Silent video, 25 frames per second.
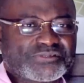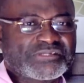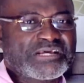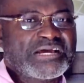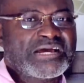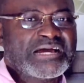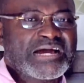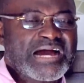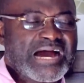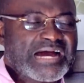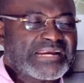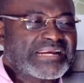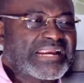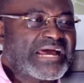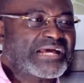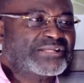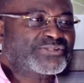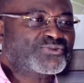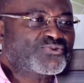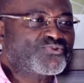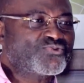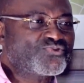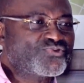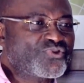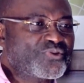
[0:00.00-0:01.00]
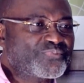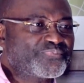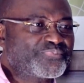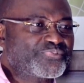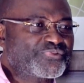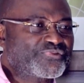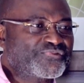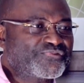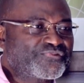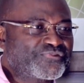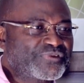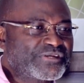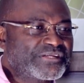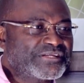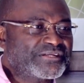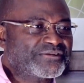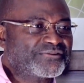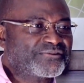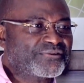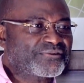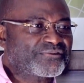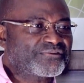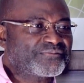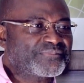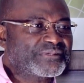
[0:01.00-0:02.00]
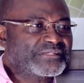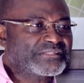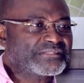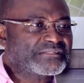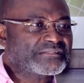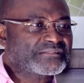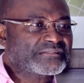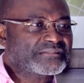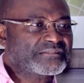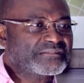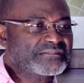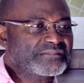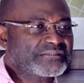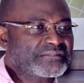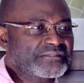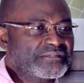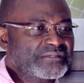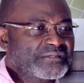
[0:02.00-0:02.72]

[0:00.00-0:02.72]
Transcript: because Anas could not prove any documents.